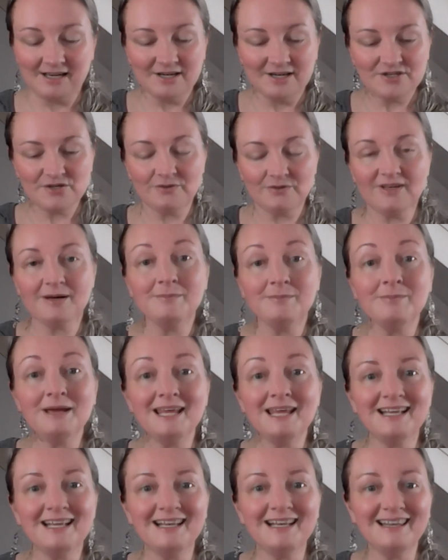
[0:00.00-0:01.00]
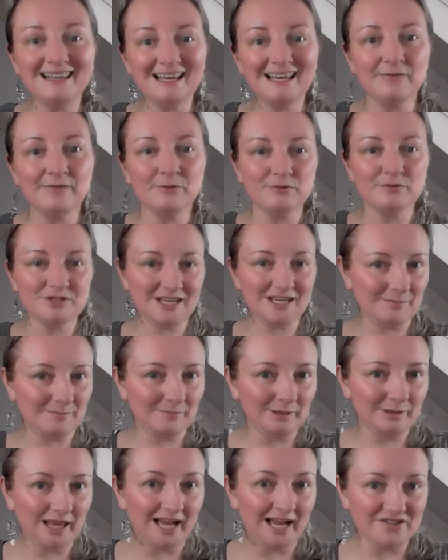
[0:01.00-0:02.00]
So there are many levels in
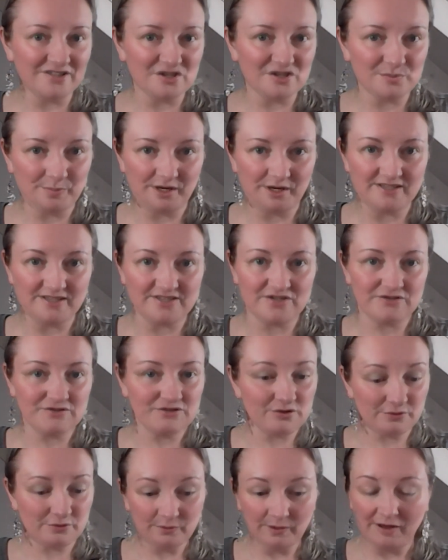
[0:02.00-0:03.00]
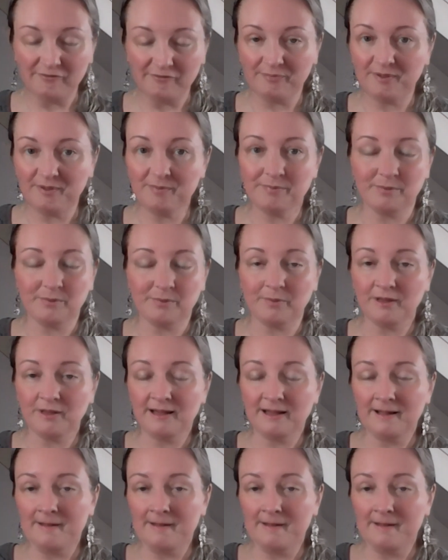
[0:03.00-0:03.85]
blind spots. So you have people